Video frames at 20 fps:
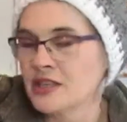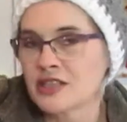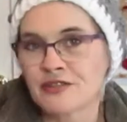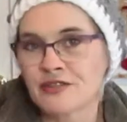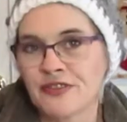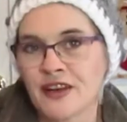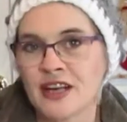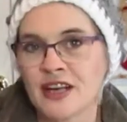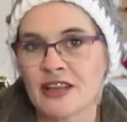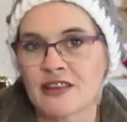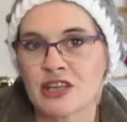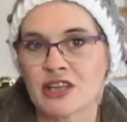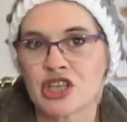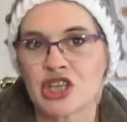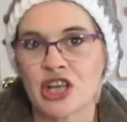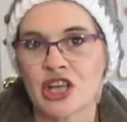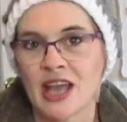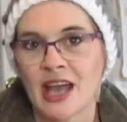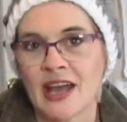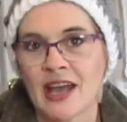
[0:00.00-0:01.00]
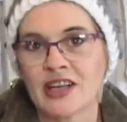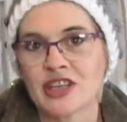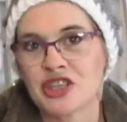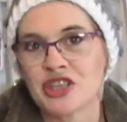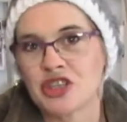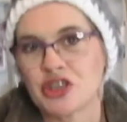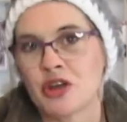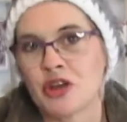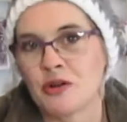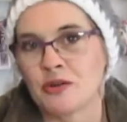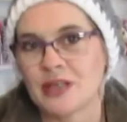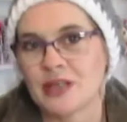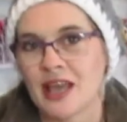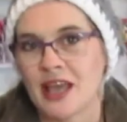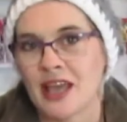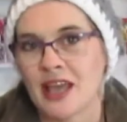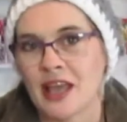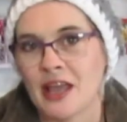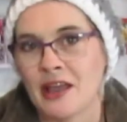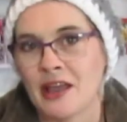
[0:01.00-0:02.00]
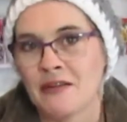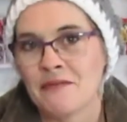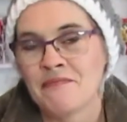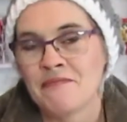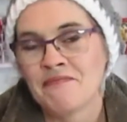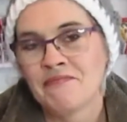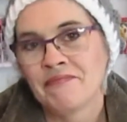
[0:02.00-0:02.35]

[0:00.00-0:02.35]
it's funny that she had a snow day